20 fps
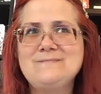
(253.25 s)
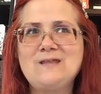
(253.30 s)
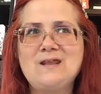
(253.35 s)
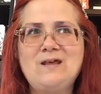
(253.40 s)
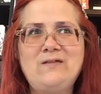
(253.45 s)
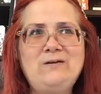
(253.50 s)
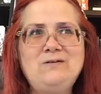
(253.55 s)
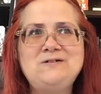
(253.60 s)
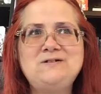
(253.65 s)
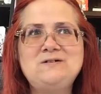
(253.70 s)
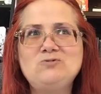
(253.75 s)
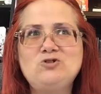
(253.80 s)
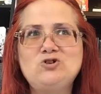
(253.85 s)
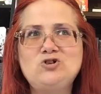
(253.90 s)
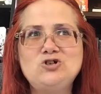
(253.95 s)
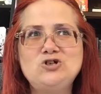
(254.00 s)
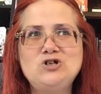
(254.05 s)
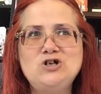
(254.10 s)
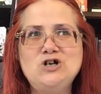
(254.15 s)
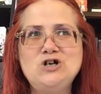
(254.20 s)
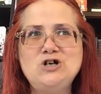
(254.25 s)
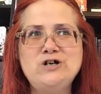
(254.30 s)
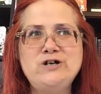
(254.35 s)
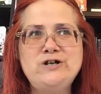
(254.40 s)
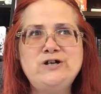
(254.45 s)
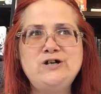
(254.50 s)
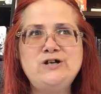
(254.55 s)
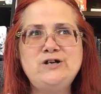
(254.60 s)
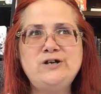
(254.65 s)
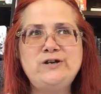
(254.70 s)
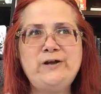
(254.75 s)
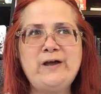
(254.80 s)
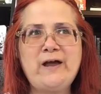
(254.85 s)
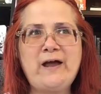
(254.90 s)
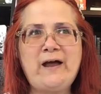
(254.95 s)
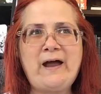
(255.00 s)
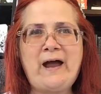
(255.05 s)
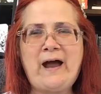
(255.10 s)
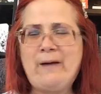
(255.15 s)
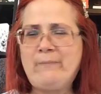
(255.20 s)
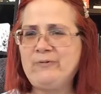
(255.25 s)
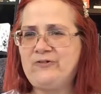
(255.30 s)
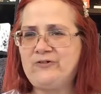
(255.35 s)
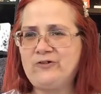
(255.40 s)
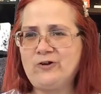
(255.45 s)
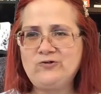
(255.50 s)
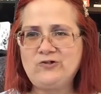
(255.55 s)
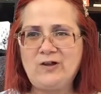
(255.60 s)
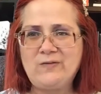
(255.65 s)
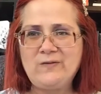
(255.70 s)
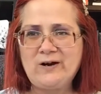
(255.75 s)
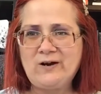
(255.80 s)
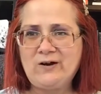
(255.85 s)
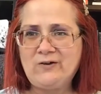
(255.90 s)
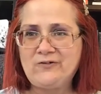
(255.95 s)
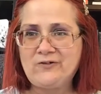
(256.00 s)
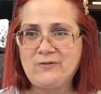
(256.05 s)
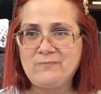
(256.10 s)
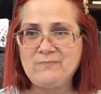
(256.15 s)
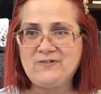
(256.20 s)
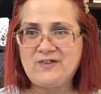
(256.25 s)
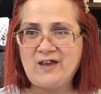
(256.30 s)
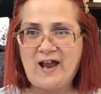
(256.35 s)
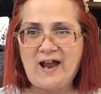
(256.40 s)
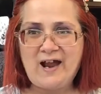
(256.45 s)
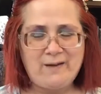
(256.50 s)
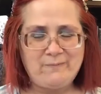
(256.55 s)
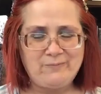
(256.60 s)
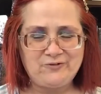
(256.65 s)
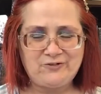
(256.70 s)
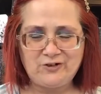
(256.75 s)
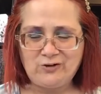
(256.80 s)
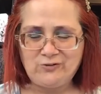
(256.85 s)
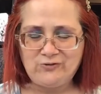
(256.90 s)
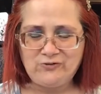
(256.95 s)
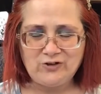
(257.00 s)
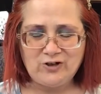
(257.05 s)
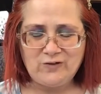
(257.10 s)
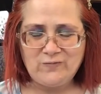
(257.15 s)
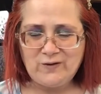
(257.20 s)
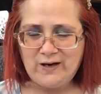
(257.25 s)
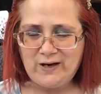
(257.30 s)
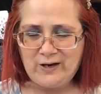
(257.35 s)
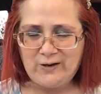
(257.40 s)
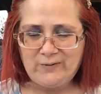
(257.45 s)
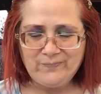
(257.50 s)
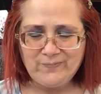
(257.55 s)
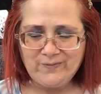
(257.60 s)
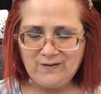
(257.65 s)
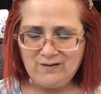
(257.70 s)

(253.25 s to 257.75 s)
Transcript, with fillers: There are some good episodes on there, some sad episodes on there.